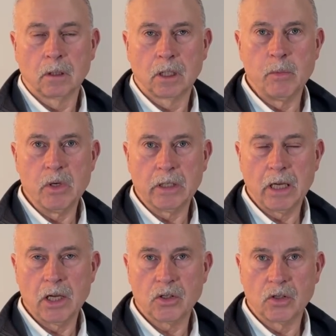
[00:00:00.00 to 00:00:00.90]

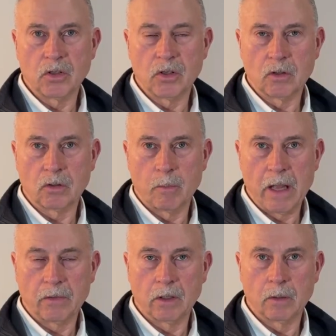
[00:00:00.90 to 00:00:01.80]
communication system
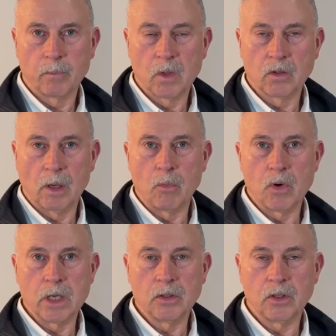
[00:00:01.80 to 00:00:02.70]
that the
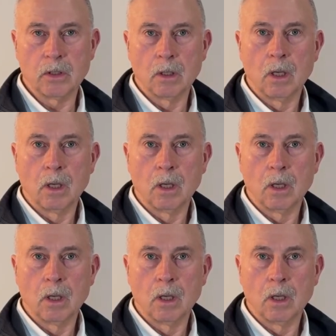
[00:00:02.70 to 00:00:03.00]
submarines